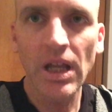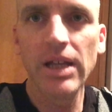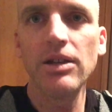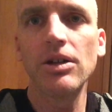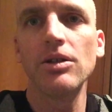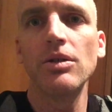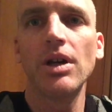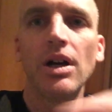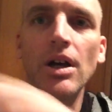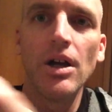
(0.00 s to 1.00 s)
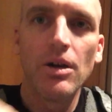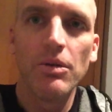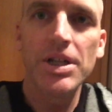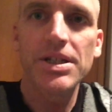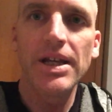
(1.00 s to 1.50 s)
and you can do the
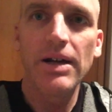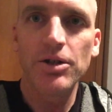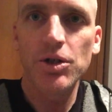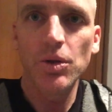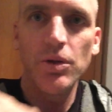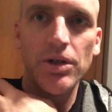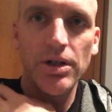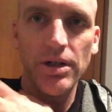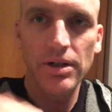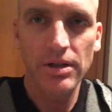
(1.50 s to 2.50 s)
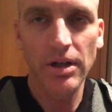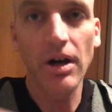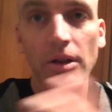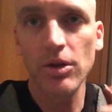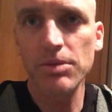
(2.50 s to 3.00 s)
wrist down shoulder and
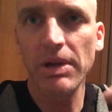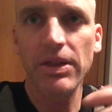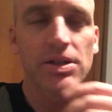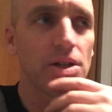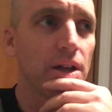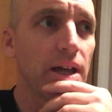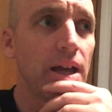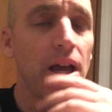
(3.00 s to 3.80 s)
all those methods and all that.